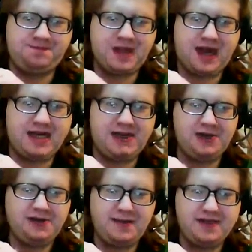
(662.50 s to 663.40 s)
I didn't
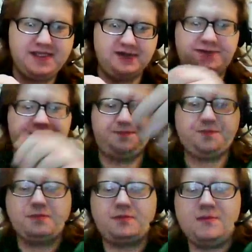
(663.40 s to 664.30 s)
do that myself.
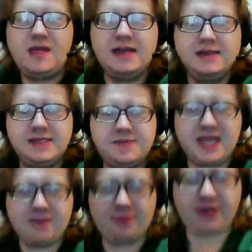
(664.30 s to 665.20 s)
I'll tip the camera